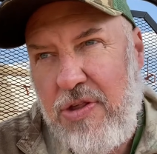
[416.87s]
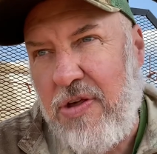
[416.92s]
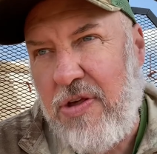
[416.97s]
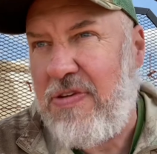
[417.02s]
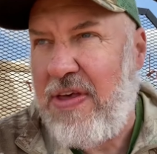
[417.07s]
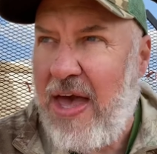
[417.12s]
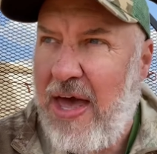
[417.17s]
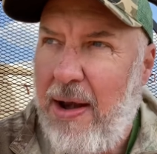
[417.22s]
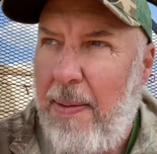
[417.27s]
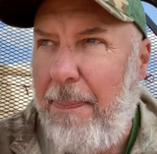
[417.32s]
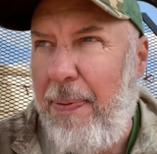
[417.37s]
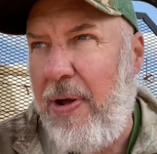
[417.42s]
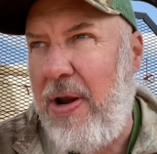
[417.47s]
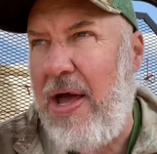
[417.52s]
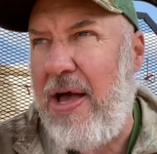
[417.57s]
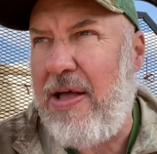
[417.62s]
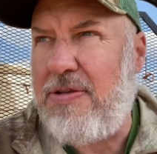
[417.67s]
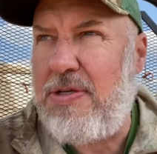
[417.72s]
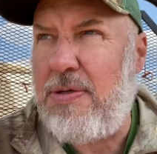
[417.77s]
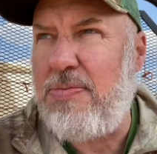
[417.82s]
just kind of put
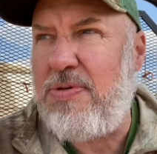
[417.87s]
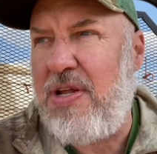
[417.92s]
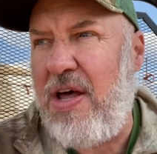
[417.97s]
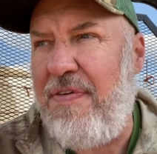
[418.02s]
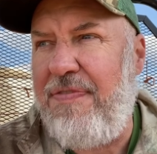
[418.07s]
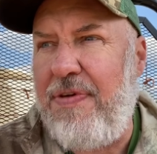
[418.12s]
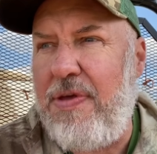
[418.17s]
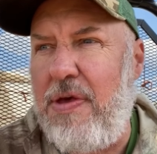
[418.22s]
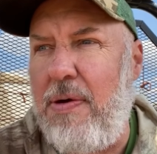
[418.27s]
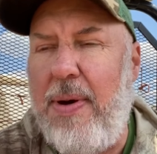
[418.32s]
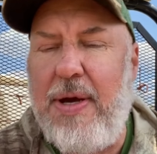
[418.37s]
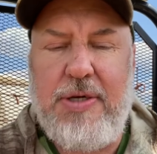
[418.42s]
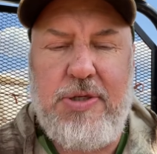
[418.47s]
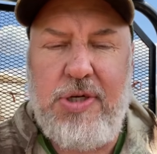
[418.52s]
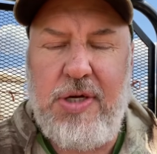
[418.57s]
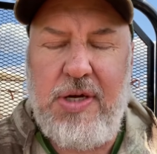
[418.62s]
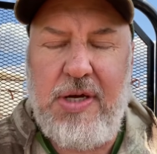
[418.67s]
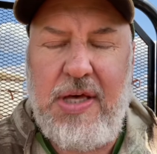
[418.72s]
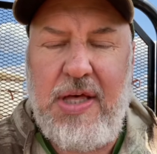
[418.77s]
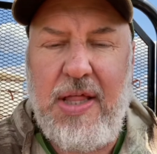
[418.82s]
out some stuff and you make
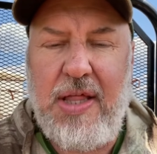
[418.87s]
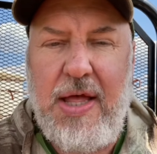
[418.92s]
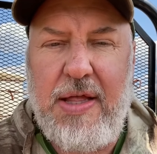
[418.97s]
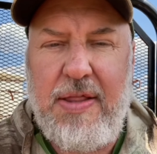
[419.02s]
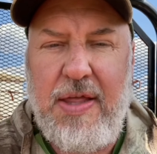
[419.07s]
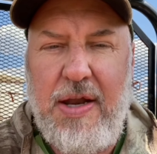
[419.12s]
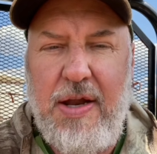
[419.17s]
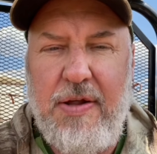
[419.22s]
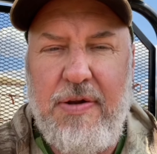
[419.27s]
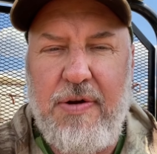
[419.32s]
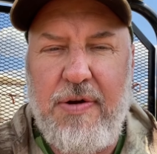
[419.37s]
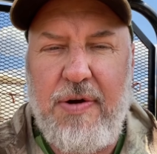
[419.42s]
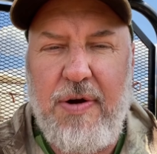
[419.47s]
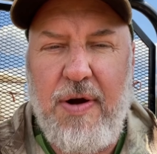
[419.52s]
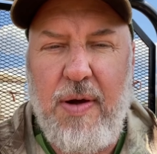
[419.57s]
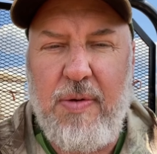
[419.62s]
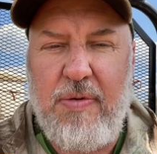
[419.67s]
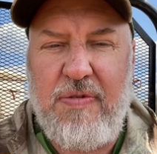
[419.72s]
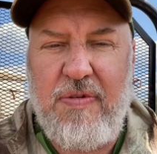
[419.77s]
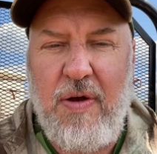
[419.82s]
sure you kill out that undergrowth.